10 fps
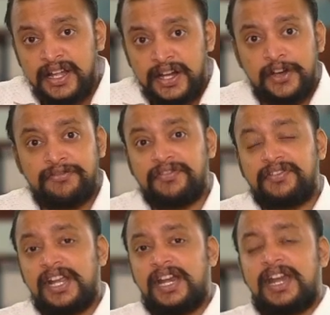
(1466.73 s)
Now
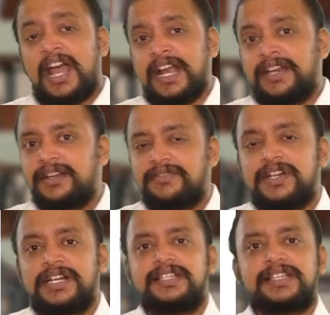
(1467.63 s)
59
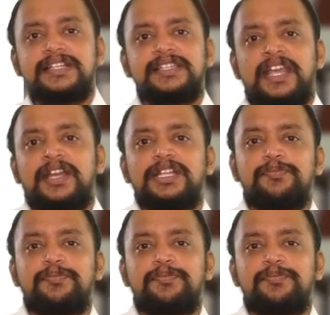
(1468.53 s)
we are discussing